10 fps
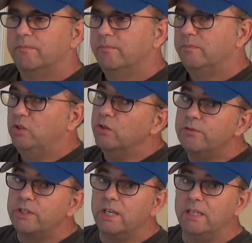And you've
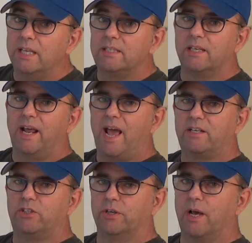seen this in
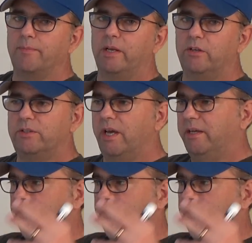action. I mean, you take